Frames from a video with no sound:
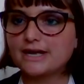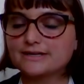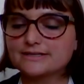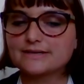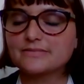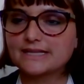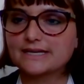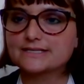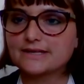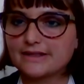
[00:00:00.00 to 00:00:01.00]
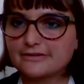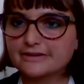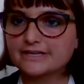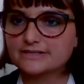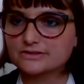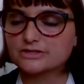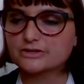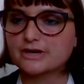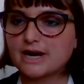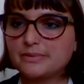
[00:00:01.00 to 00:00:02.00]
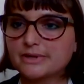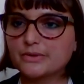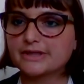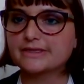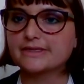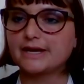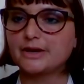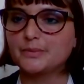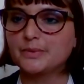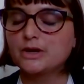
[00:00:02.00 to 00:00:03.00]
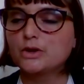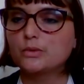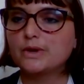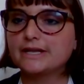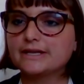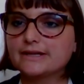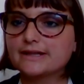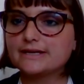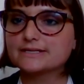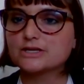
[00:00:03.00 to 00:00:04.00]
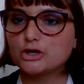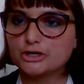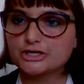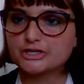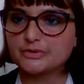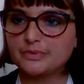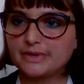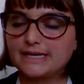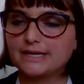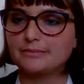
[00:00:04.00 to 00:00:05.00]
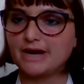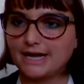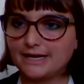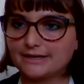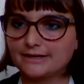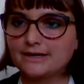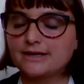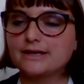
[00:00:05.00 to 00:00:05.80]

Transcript: and something that South Africa is also grappling with when there's an ownership in a mine.